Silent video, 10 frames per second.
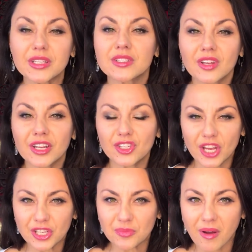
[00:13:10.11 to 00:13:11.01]
It's certainly
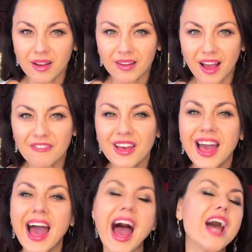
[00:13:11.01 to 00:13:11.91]
changed my life
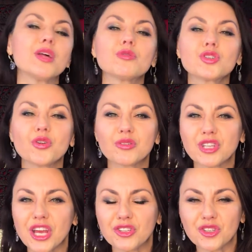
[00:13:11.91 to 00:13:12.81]
and I'm sure it'll
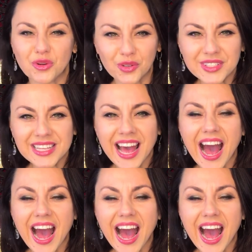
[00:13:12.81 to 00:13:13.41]
change yours.